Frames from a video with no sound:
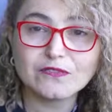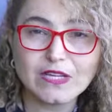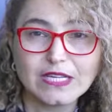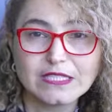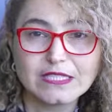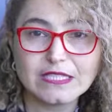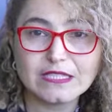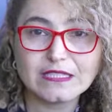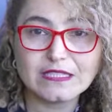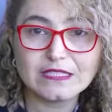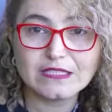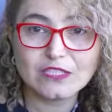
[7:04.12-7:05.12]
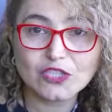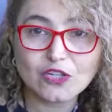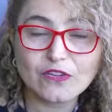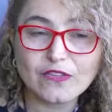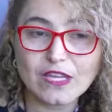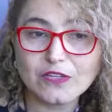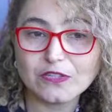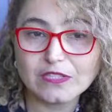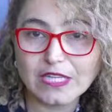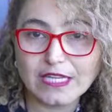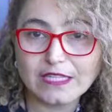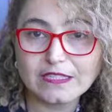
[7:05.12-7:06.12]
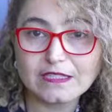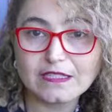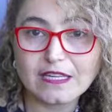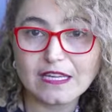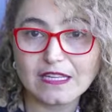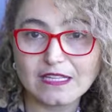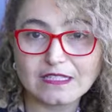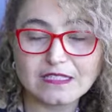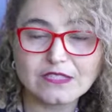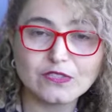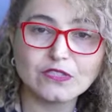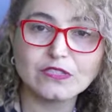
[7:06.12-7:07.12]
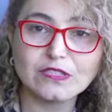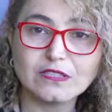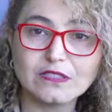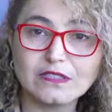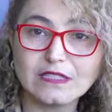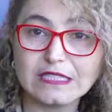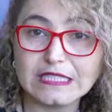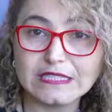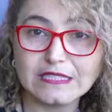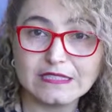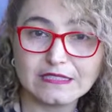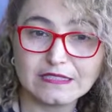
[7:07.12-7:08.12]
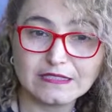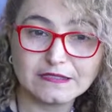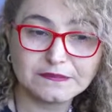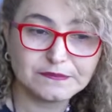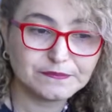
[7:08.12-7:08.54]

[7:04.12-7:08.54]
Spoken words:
vaccine is the shot that you take against certain diseases.